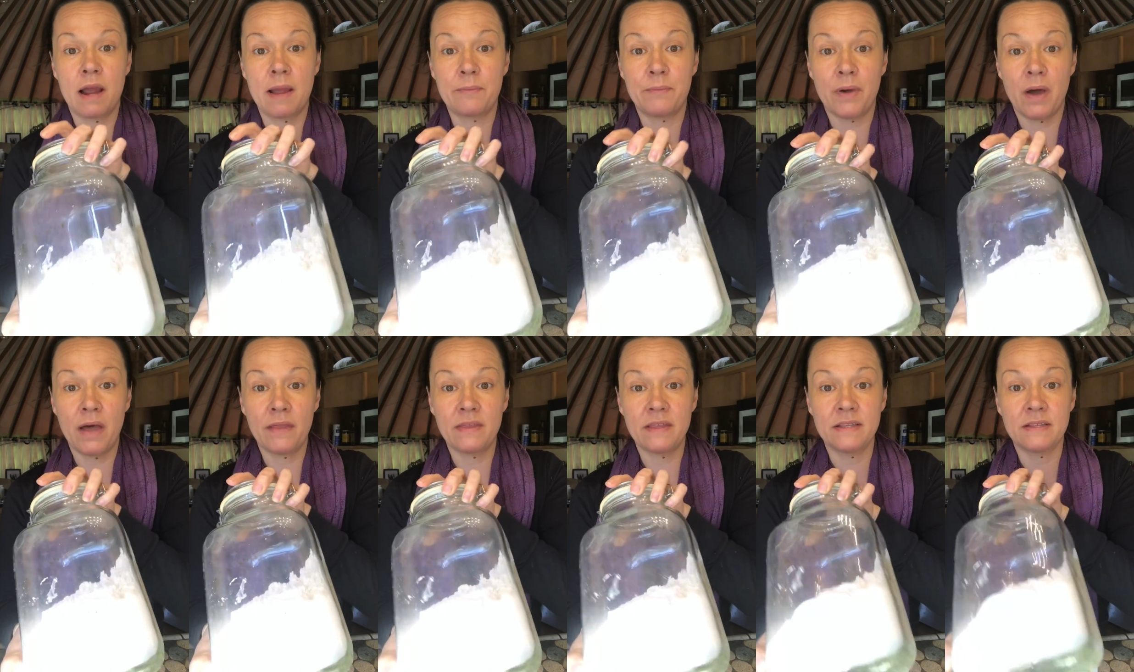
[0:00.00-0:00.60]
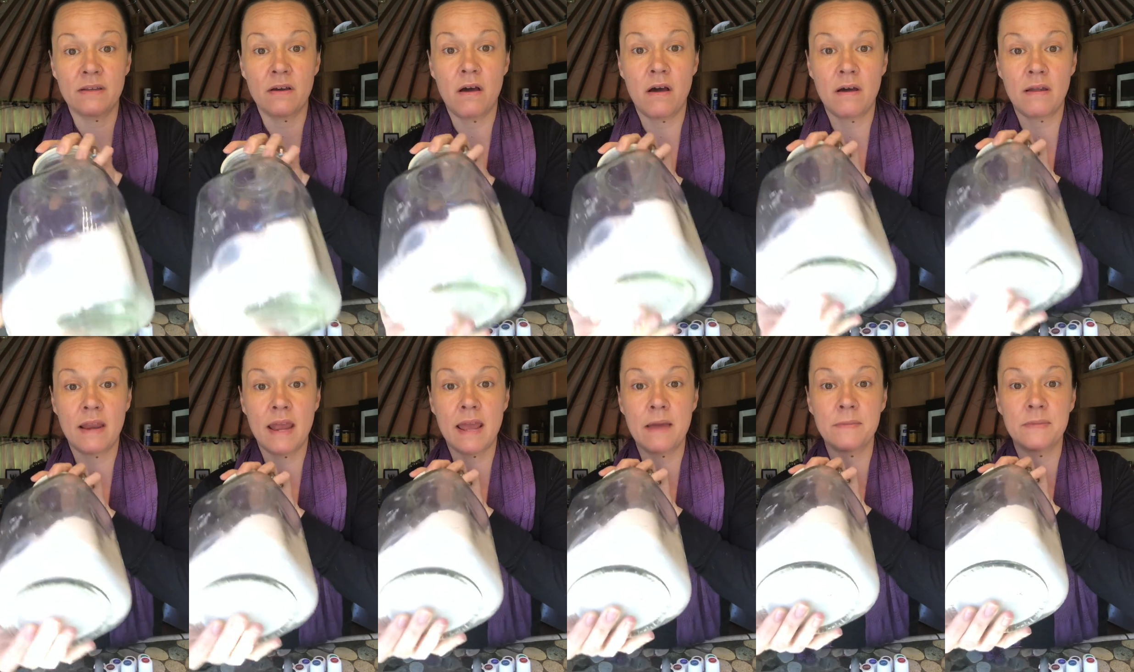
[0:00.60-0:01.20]
I bought this
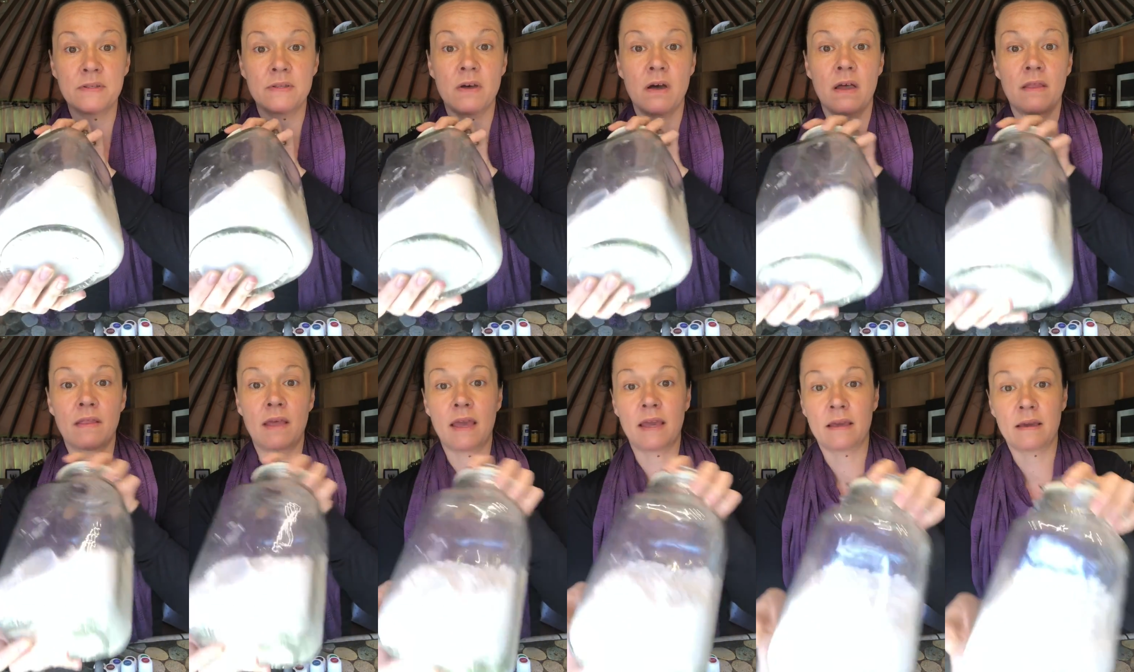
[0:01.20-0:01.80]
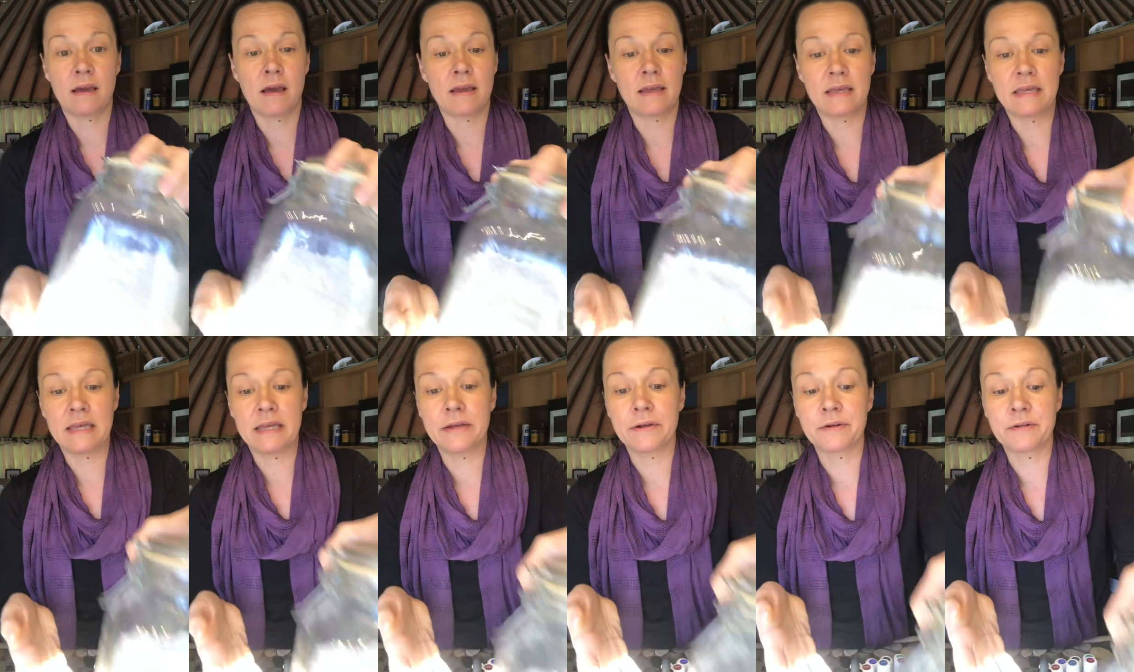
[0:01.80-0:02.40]
on Amazon like
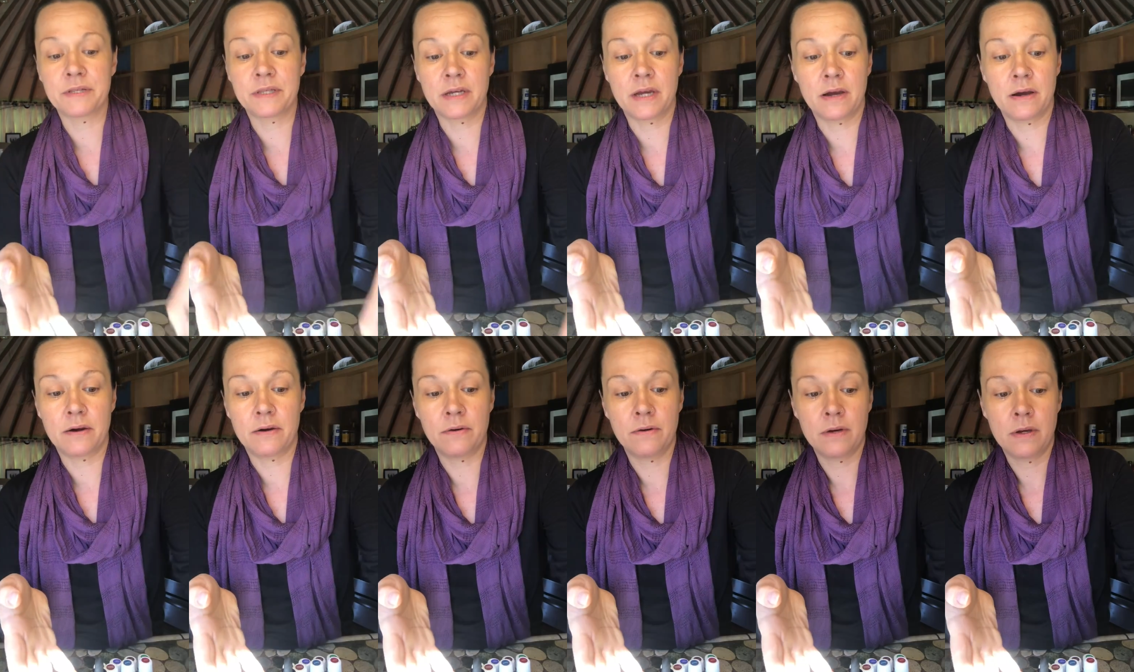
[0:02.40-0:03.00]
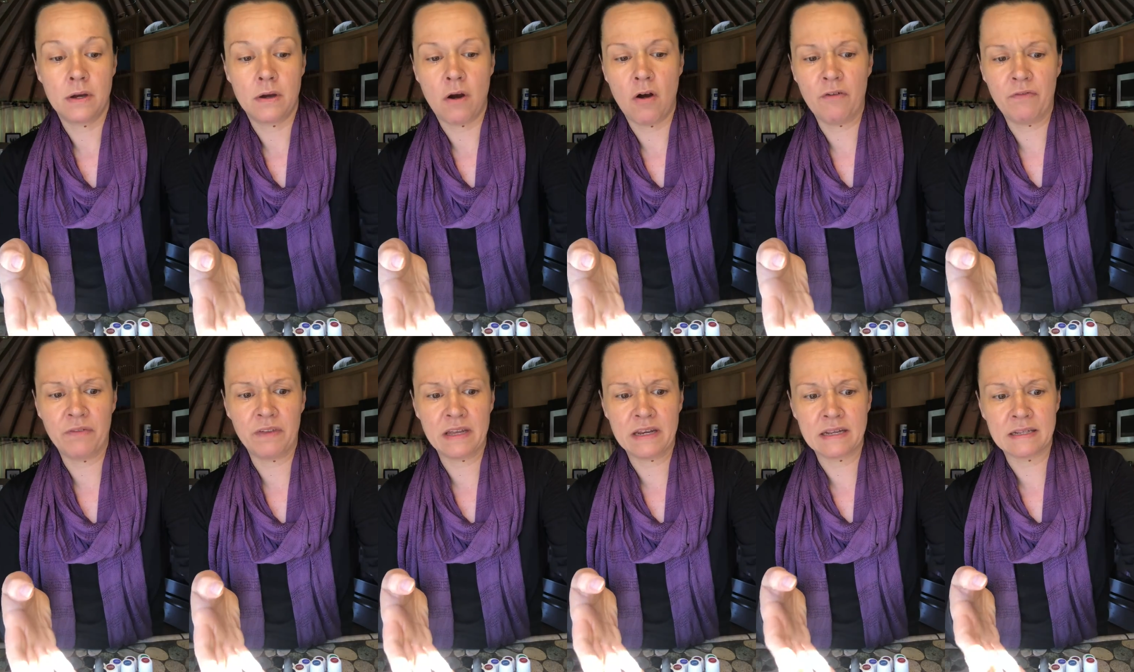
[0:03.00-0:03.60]
years ago.
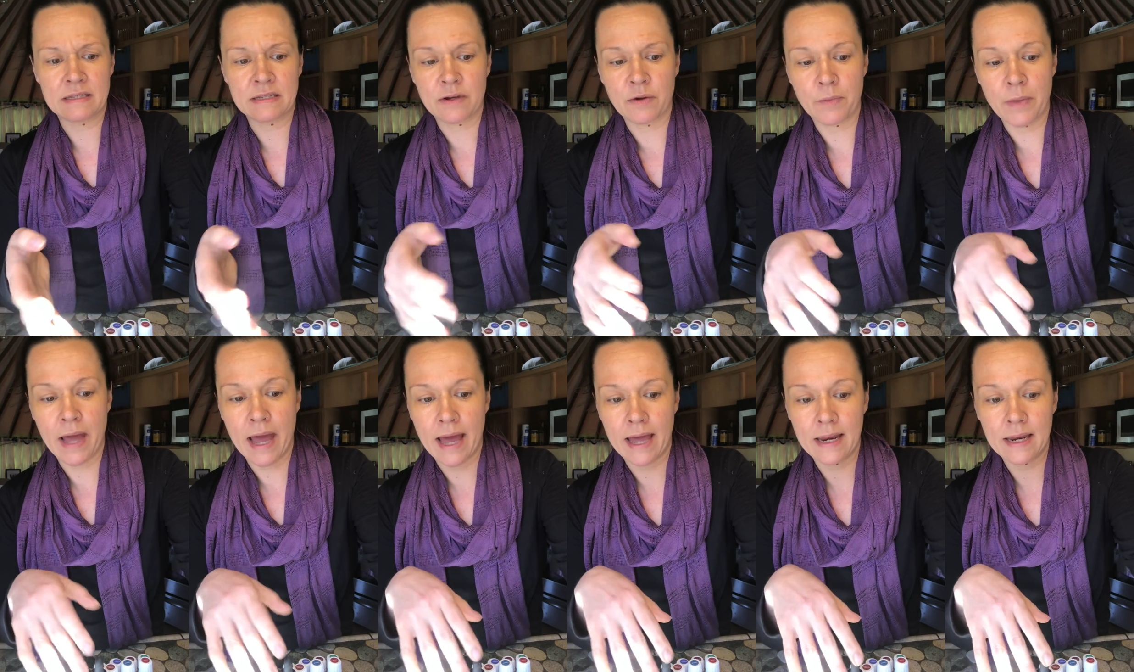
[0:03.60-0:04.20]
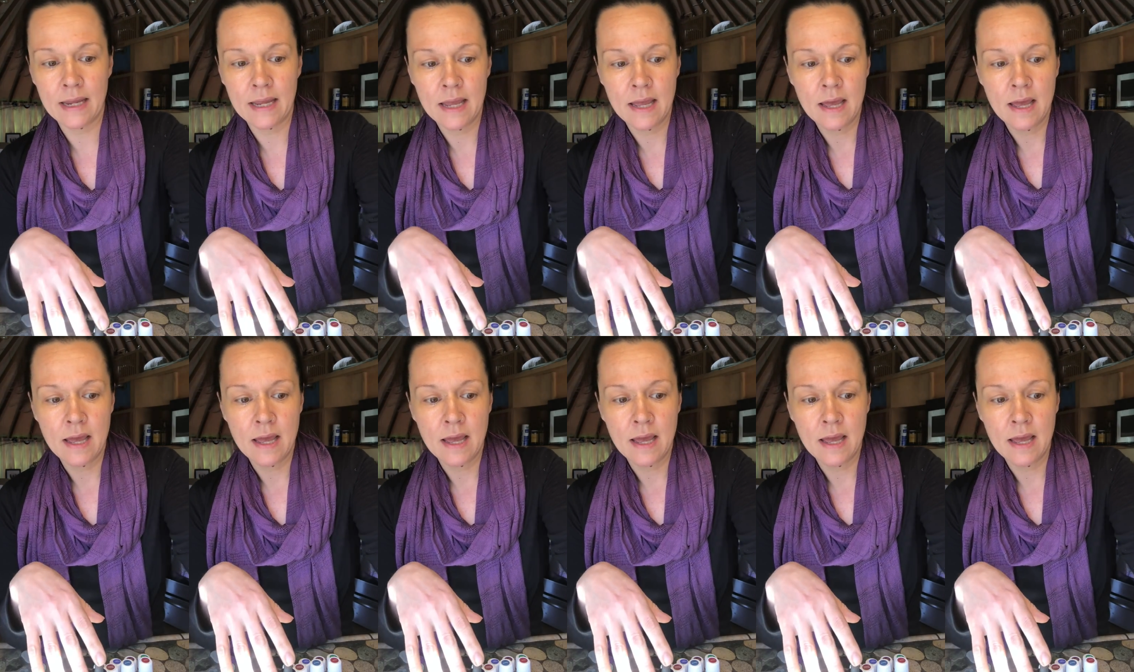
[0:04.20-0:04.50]
Hopefully it doesn't go bad.